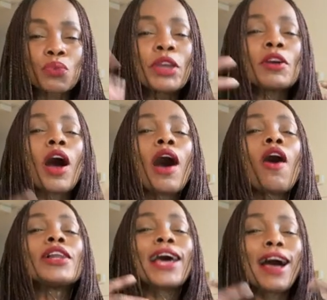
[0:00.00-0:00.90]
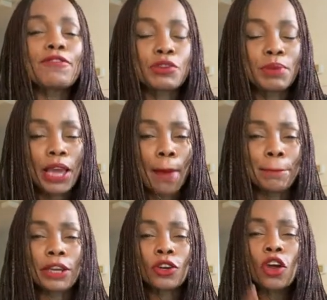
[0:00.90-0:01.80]
we all have to be
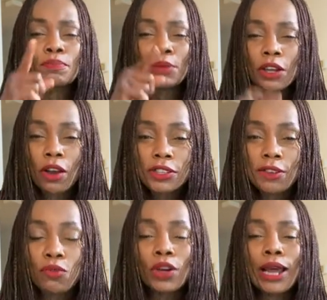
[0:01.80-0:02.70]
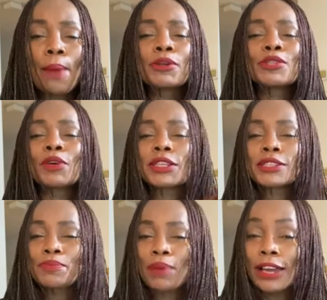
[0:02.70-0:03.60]
happy, not because of what happens, but in
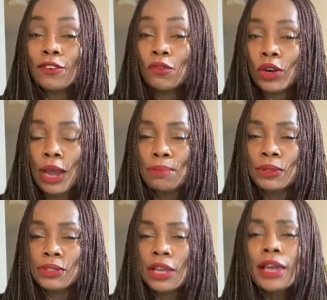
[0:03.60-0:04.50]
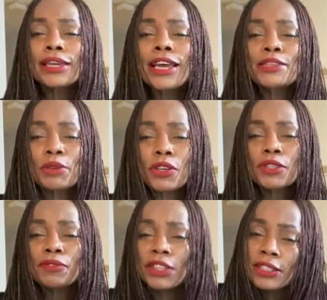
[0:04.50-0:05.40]
spite of what happens. Yes,
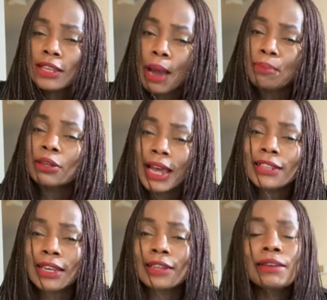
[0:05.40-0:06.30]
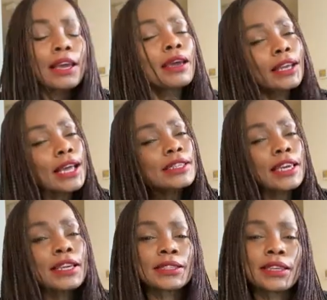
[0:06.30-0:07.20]
because of things that happen, that's
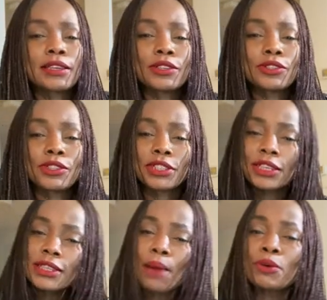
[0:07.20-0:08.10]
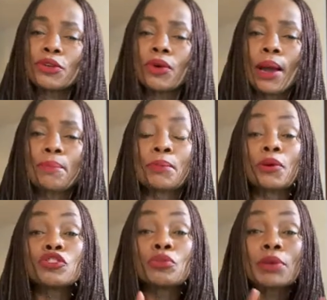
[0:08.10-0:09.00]
easy. Just things happen, you're happy,
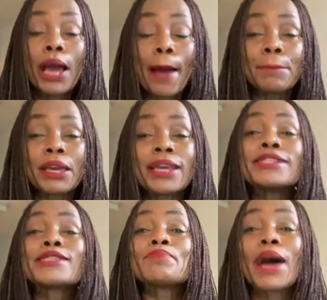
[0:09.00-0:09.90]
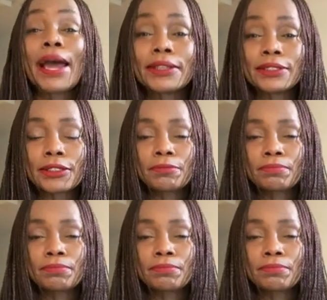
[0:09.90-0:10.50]
but to be happy in spite,